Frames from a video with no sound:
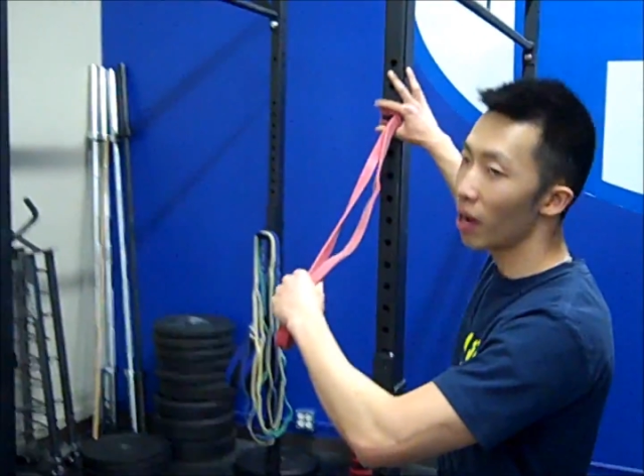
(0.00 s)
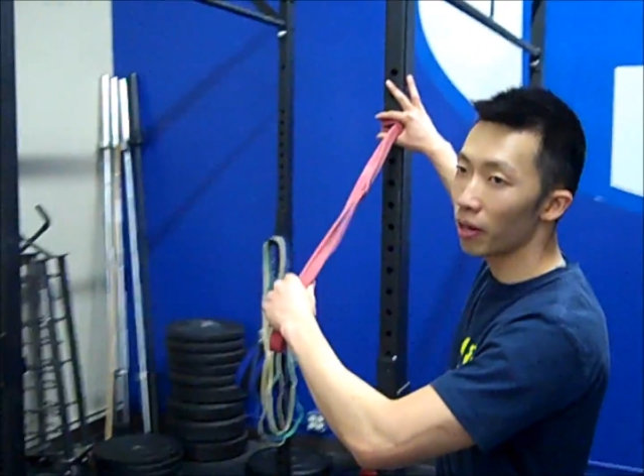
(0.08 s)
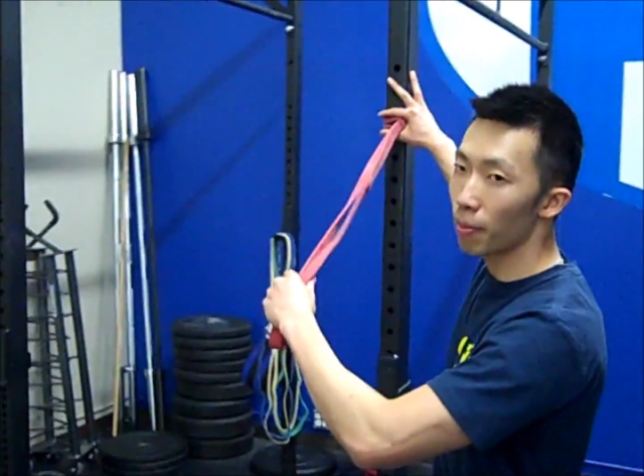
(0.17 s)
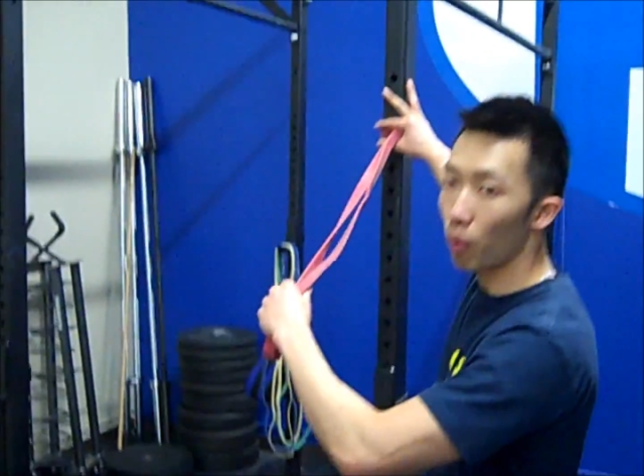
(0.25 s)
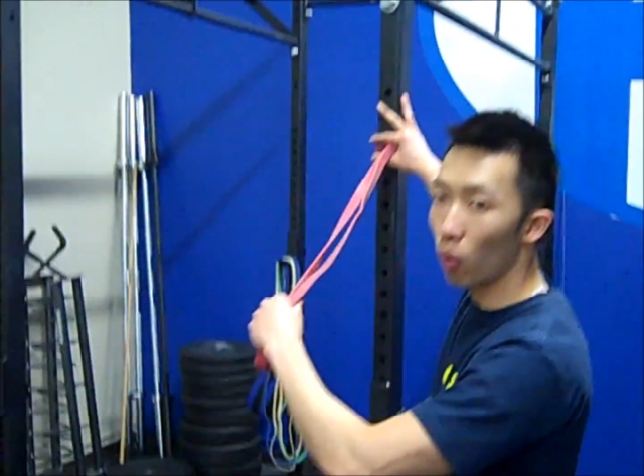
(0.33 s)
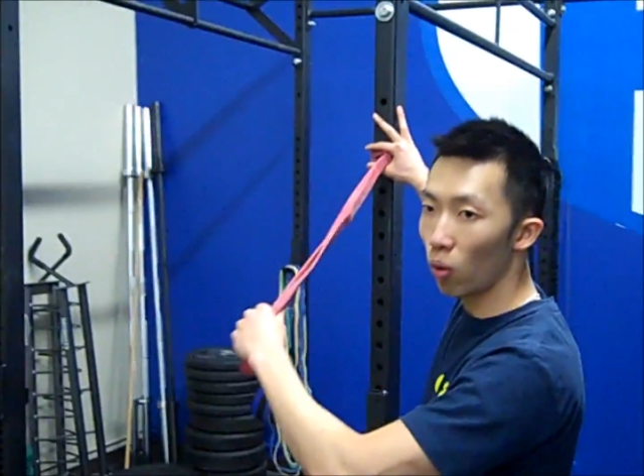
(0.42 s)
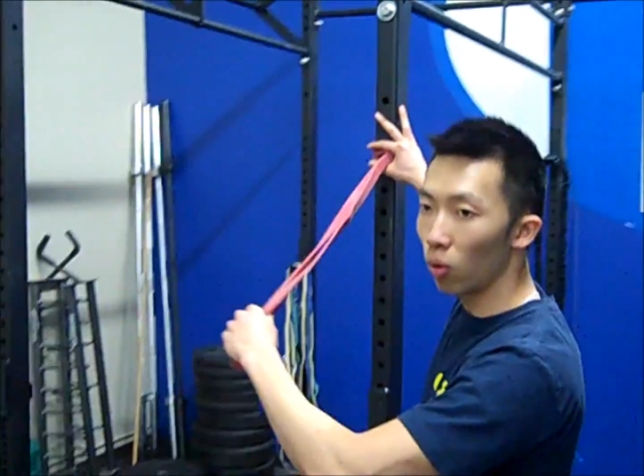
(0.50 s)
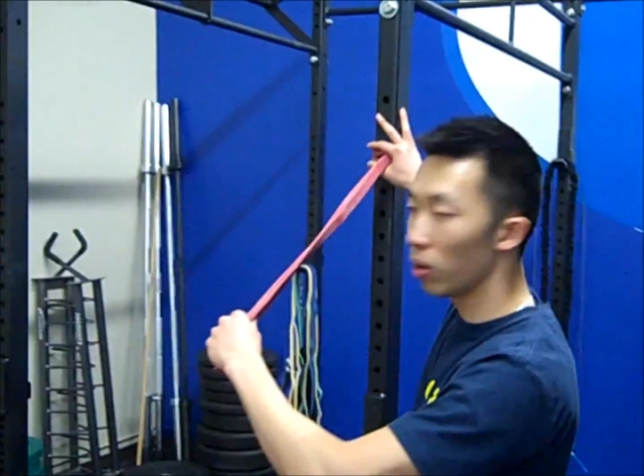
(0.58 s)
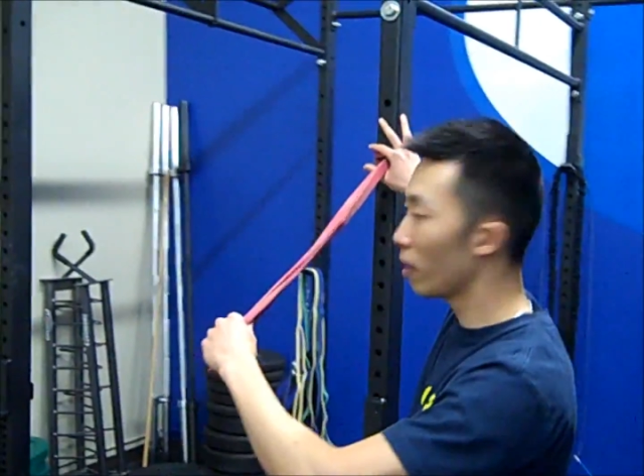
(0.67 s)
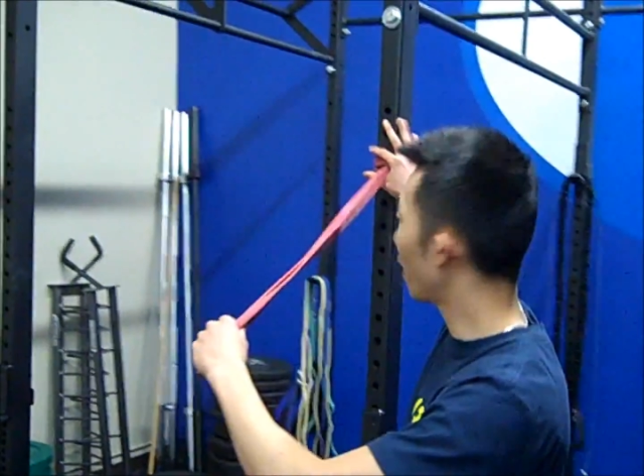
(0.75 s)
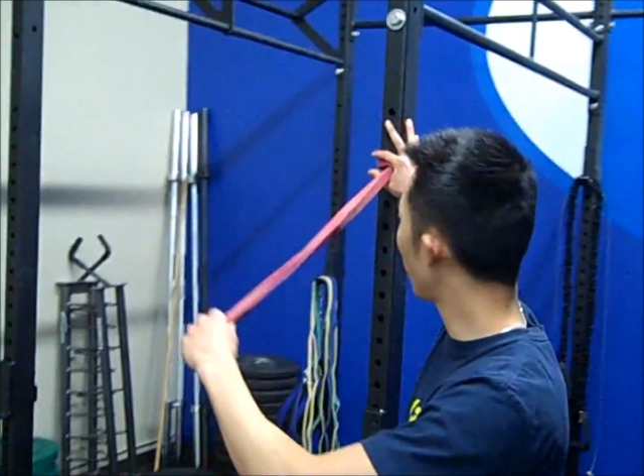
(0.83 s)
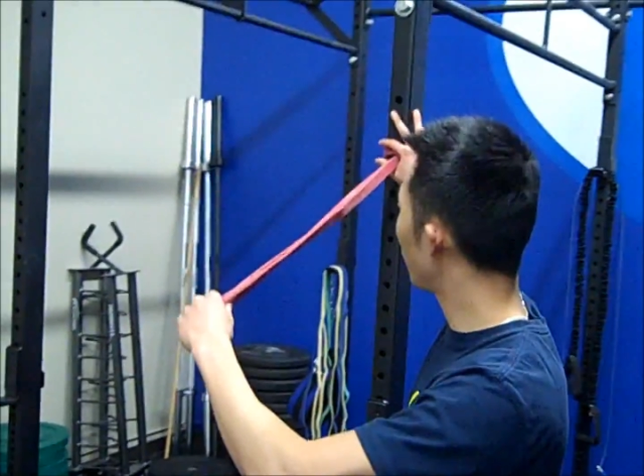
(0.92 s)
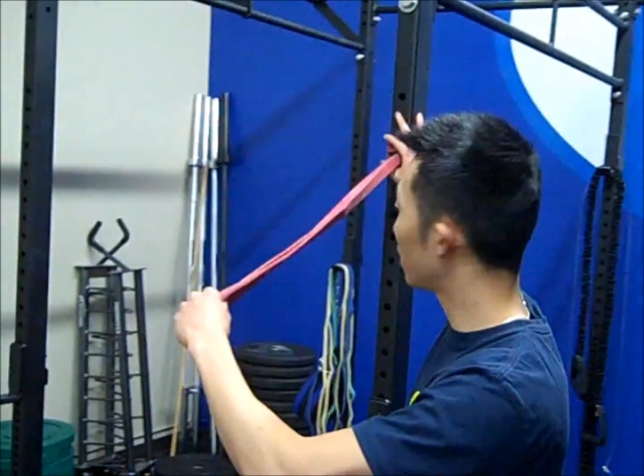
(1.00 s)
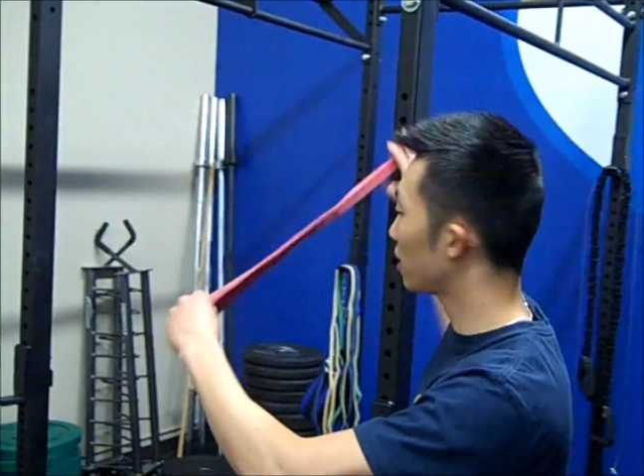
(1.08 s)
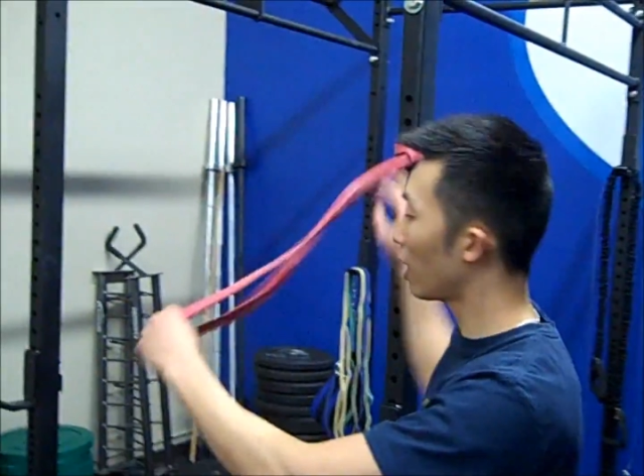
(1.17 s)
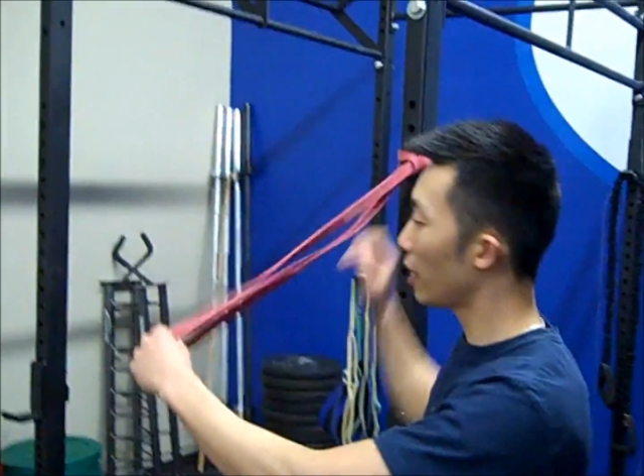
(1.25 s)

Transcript: around a pole at this